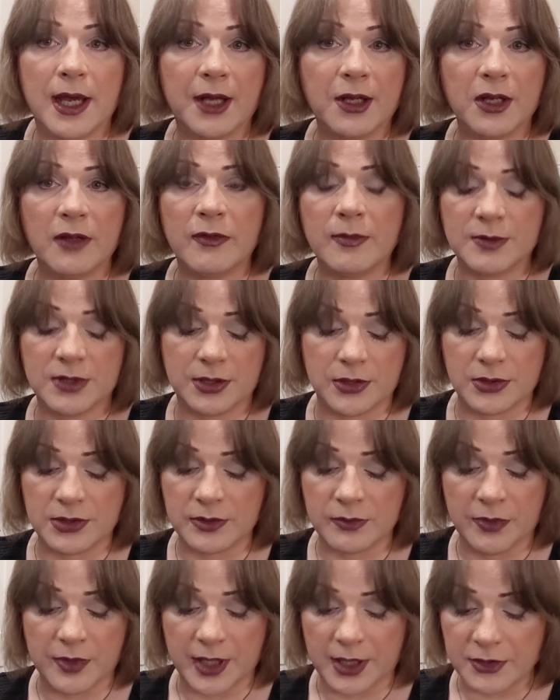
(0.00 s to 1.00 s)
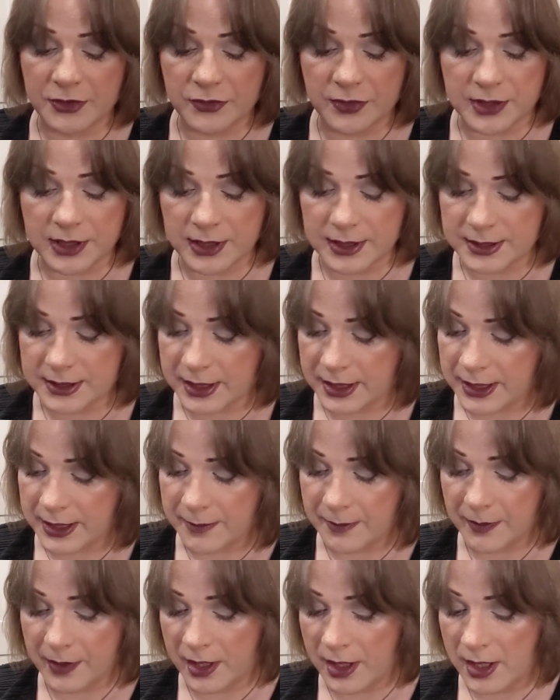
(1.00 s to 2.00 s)
I'd love him to do something else for
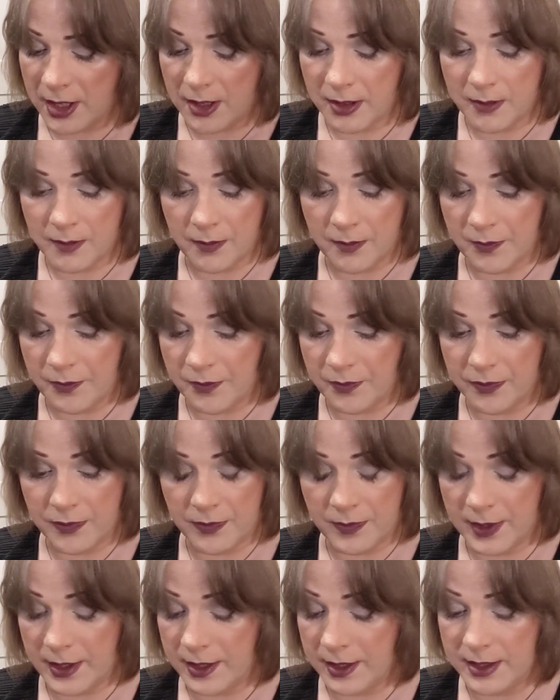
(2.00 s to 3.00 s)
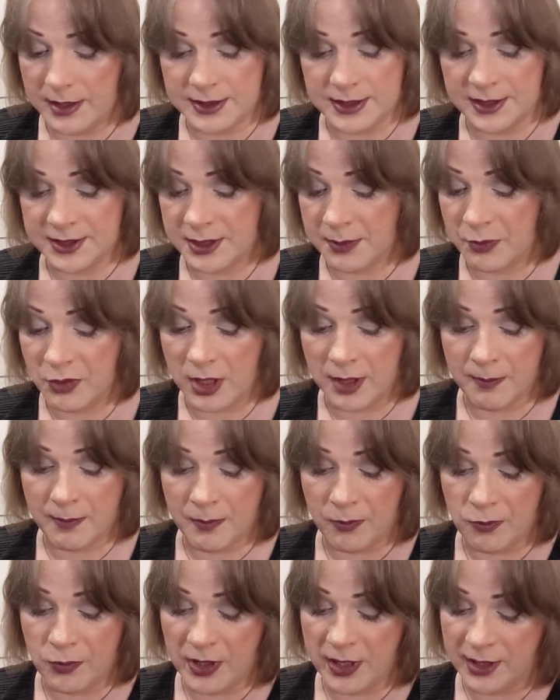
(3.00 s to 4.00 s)
DC. He seems to bring
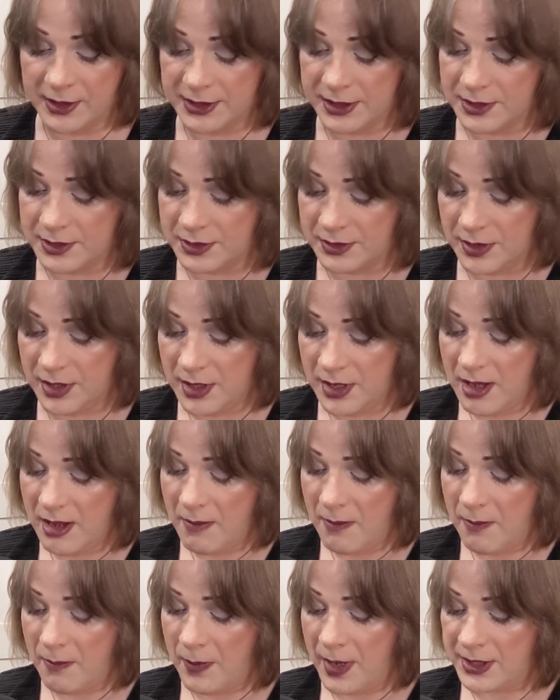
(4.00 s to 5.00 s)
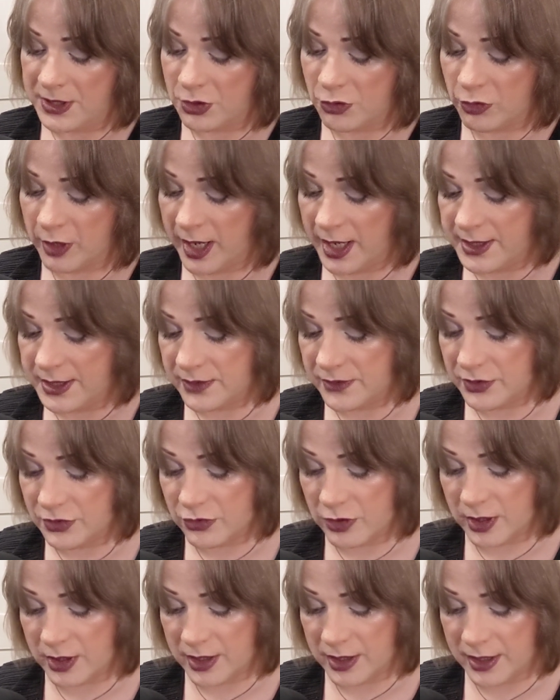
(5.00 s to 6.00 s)
out his best creative
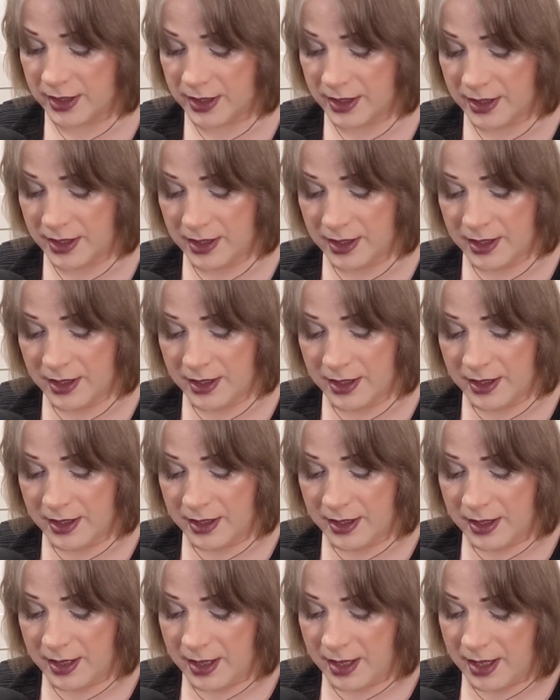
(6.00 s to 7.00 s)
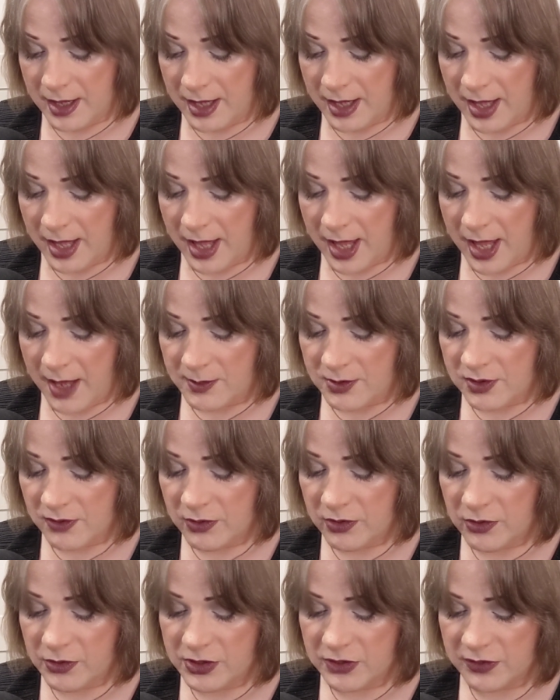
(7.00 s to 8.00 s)
streak. So
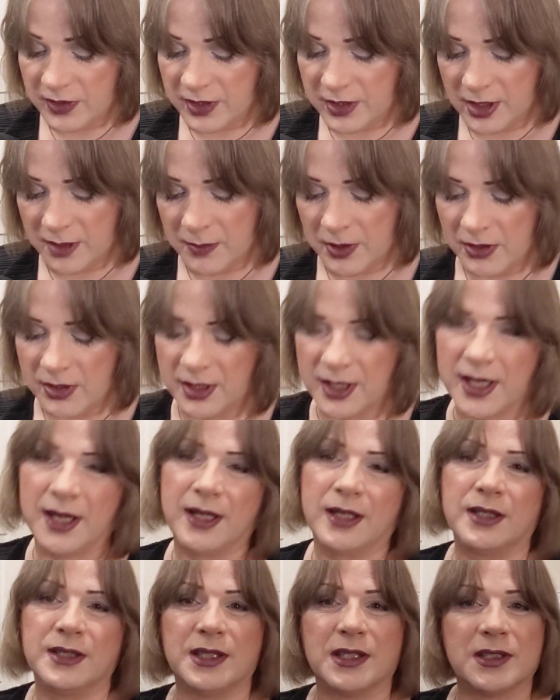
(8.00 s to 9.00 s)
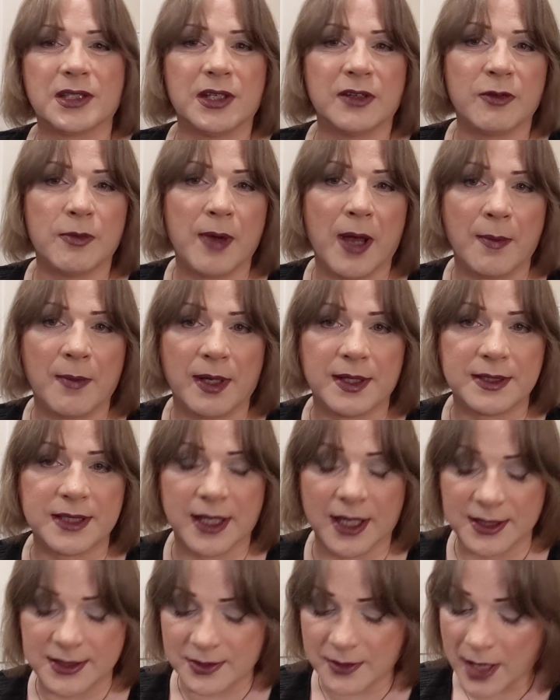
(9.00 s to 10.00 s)
if you're just thinking, I'm not going to get it because it's another Batman
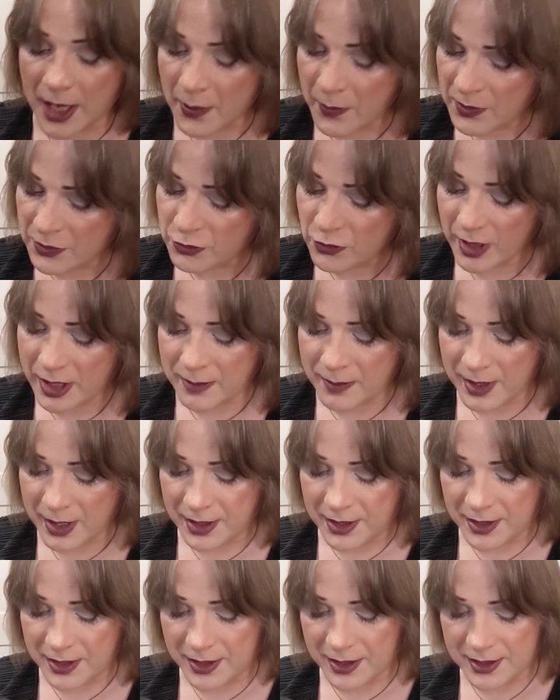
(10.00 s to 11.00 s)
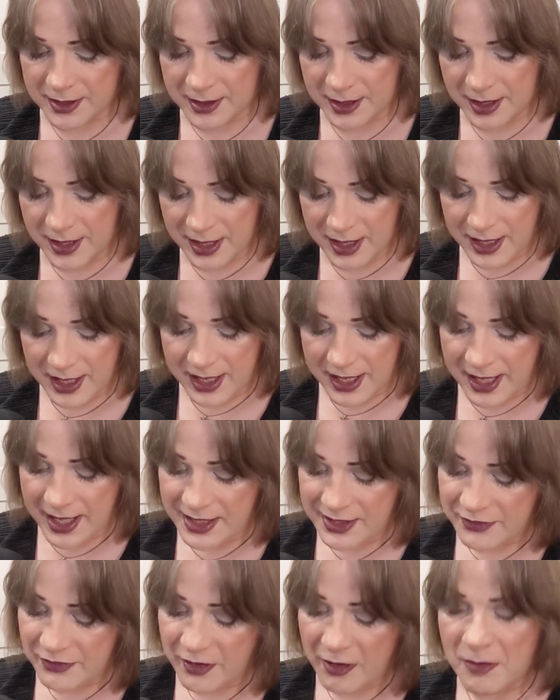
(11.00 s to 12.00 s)
title, I would recommend it.
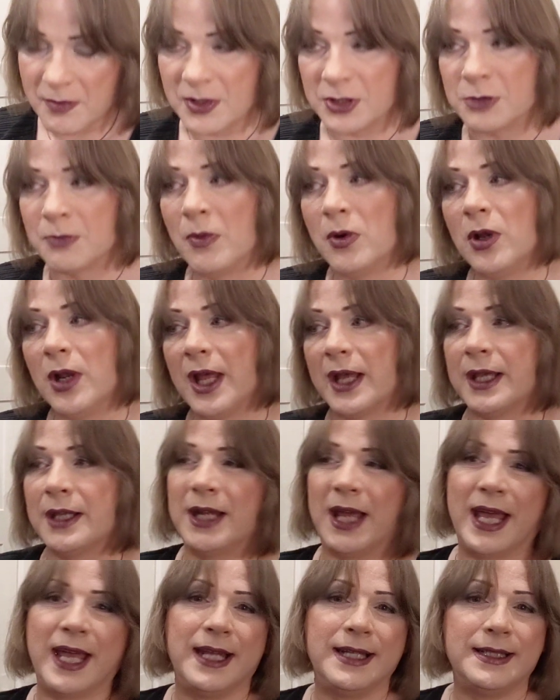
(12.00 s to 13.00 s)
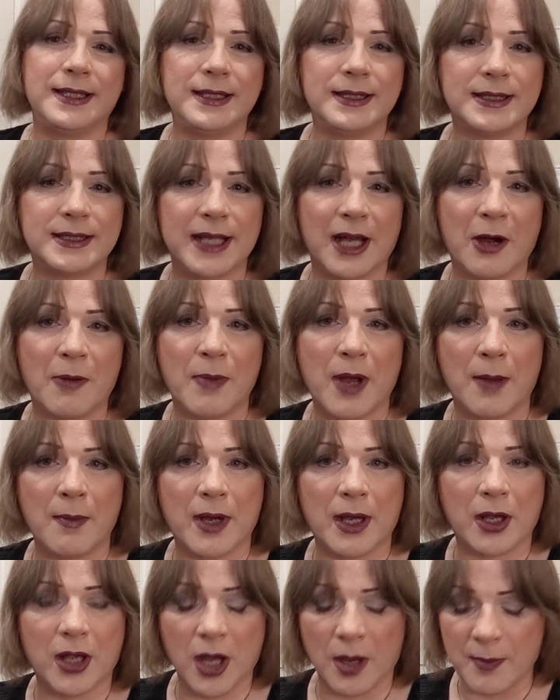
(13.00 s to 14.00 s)
It's very much more like an 80s style
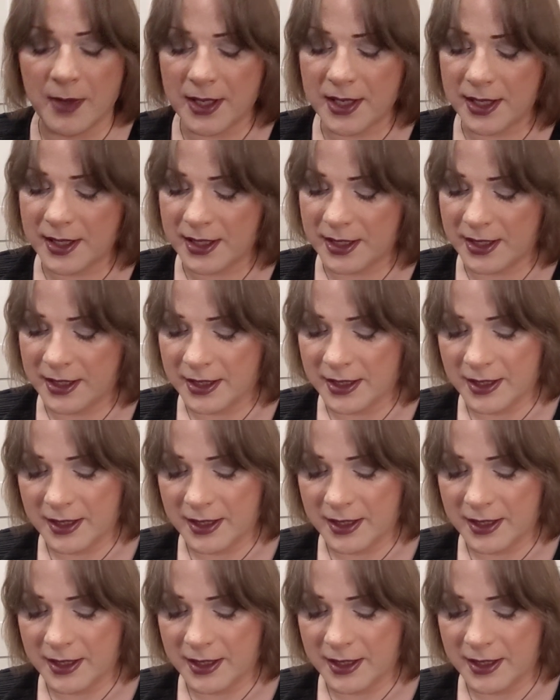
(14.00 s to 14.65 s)
Batman comic.